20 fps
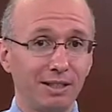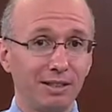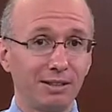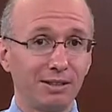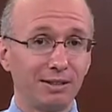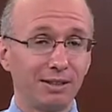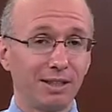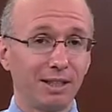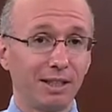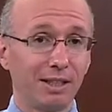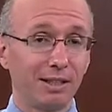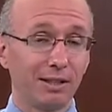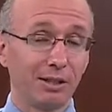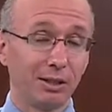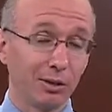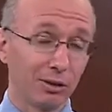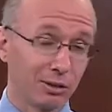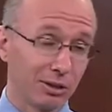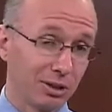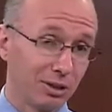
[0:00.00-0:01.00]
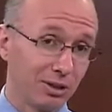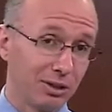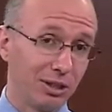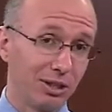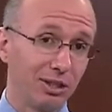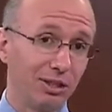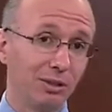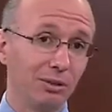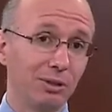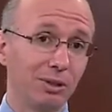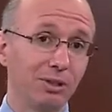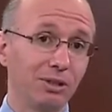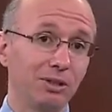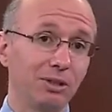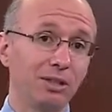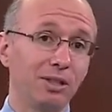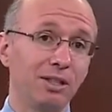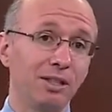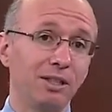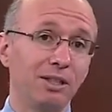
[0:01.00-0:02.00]
is the oldest
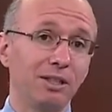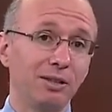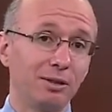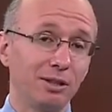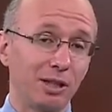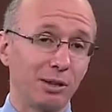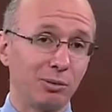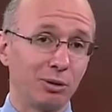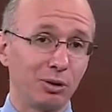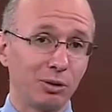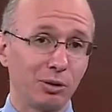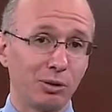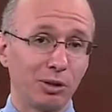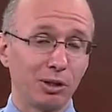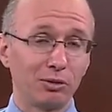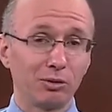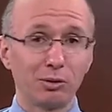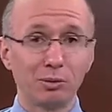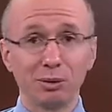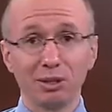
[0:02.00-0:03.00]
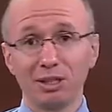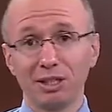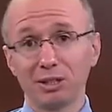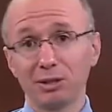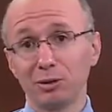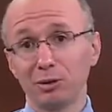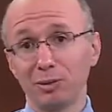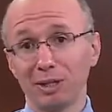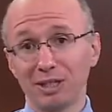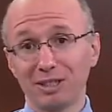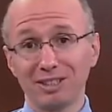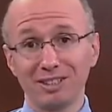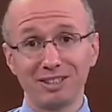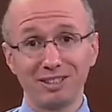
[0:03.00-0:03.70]
continuous temperature recordings from Berlin. That goes back to